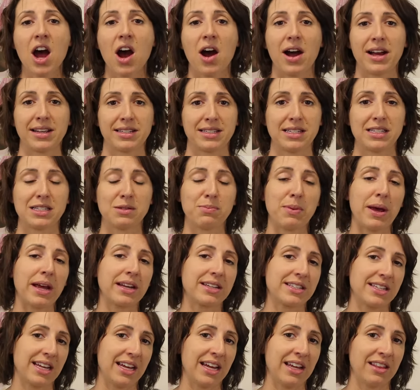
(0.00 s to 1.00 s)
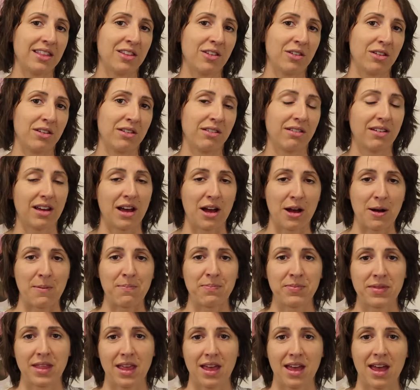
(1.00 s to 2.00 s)
I suspect in the
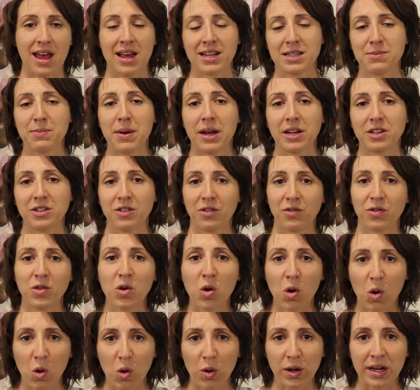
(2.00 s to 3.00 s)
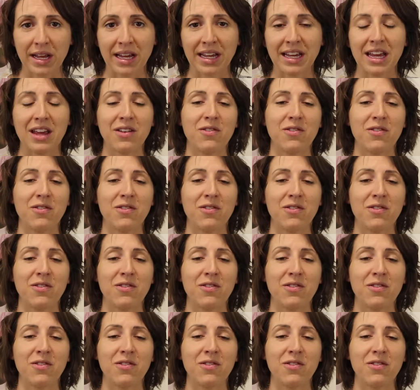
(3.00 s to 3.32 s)
aspect of cording,